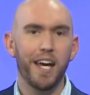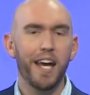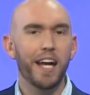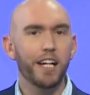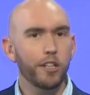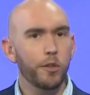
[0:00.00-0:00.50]

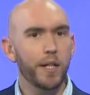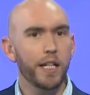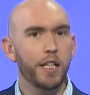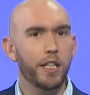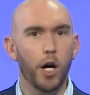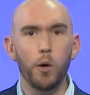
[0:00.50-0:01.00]
including
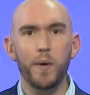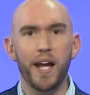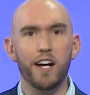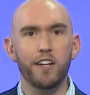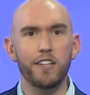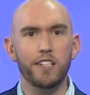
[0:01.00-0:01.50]
Cone
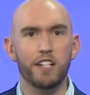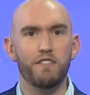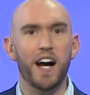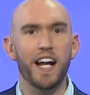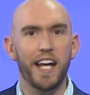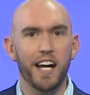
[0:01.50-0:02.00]
Health,
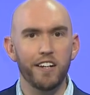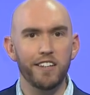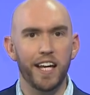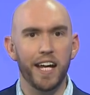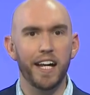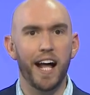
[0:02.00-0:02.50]
Novant Health,
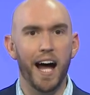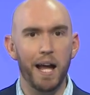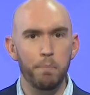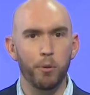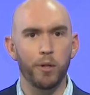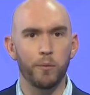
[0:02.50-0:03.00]
and High
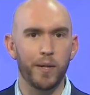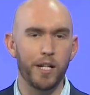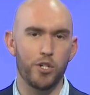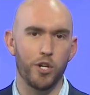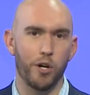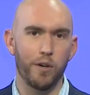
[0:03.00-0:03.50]
Point
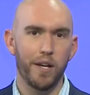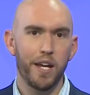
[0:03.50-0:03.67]
Regional.